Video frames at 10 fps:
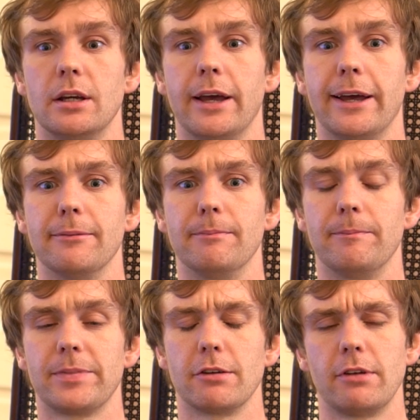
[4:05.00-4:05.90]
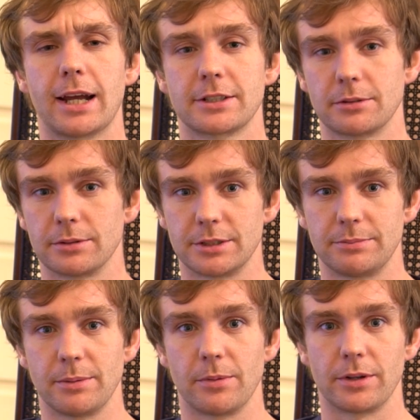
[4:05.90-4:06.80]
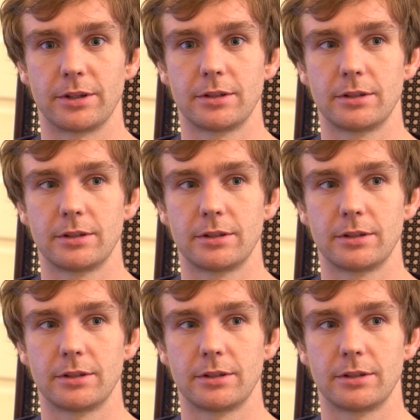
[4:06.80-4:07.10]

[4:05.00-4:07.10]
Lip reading: The Reactor was a bit more